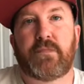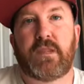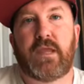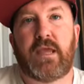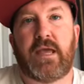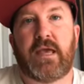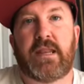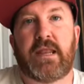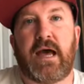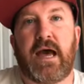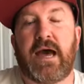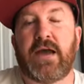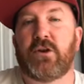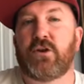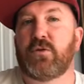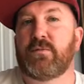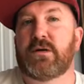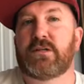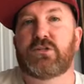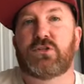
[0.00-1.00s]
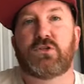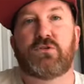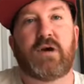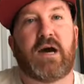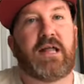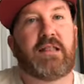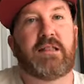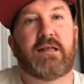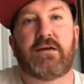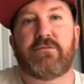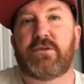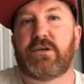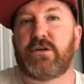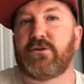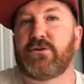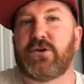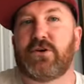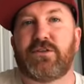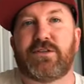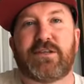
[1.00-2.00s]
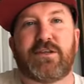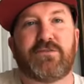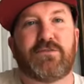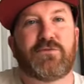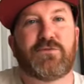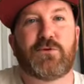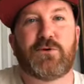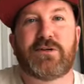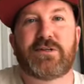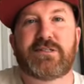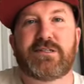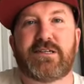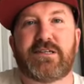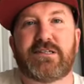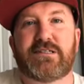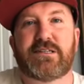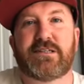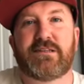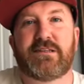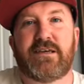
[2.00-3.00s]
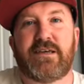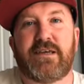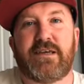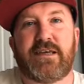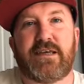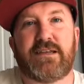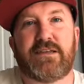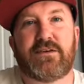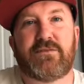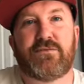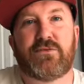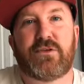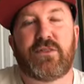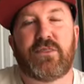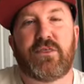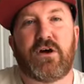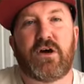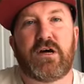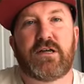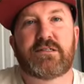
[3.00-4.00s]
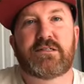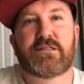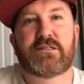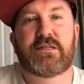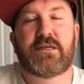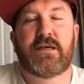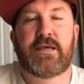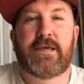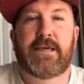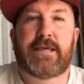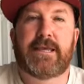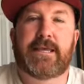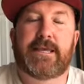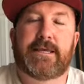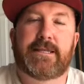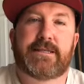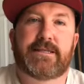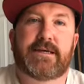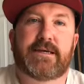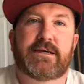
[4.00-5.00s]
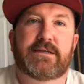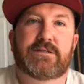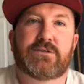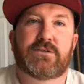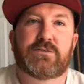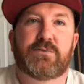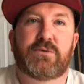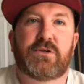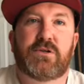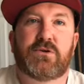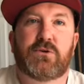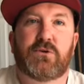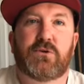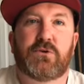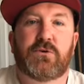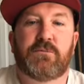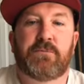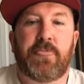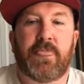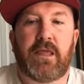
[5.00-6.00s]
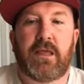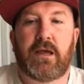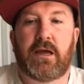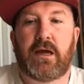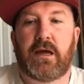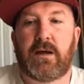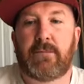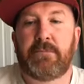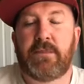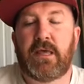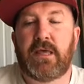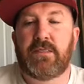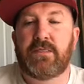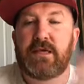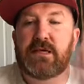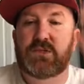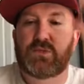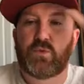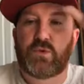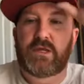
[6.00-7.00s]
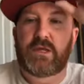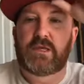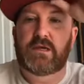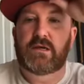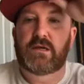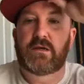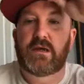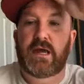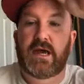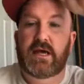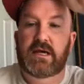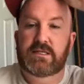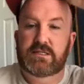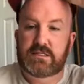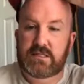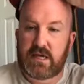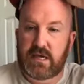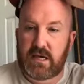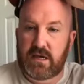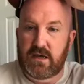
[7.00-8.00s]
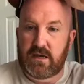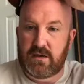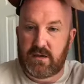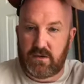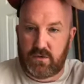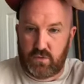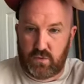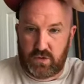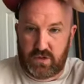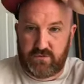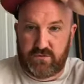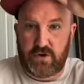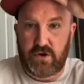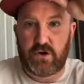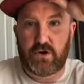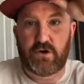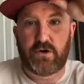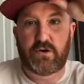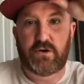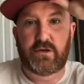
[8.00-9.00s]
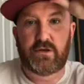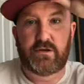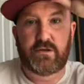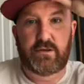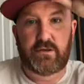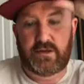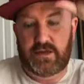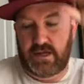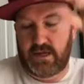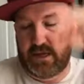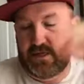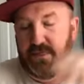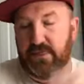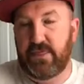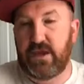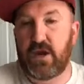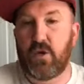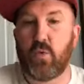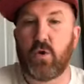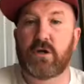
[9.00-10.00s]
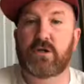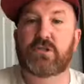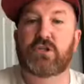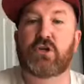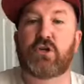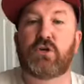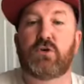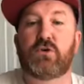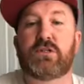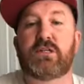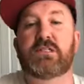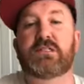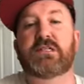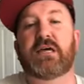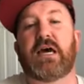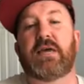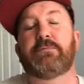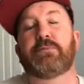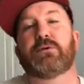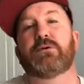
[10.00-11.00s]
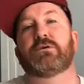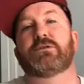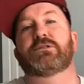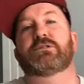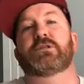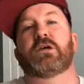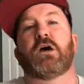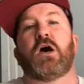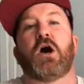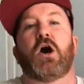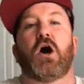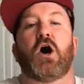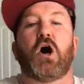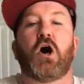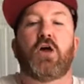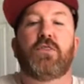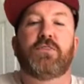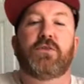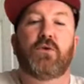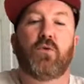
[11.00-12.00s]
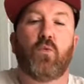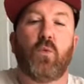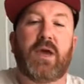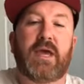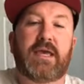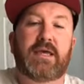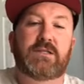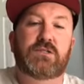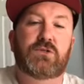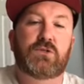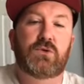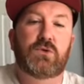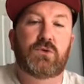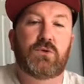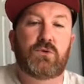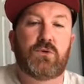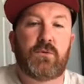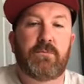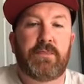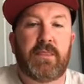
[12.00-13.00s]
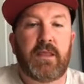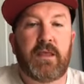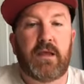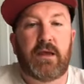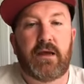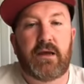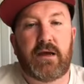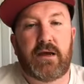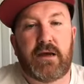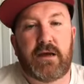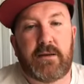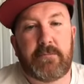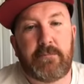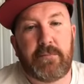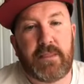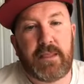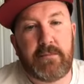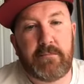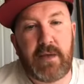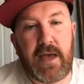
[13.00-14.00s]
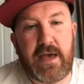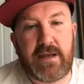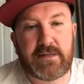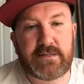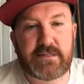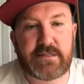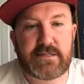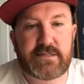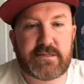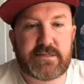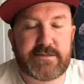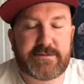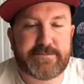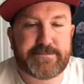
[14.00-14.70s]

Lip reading: And I don't know about you, I love hearing all the different voices and different thoughts. And so it's pretty cool. This week, as we have heard, there were two disciples on their way to Emmaus.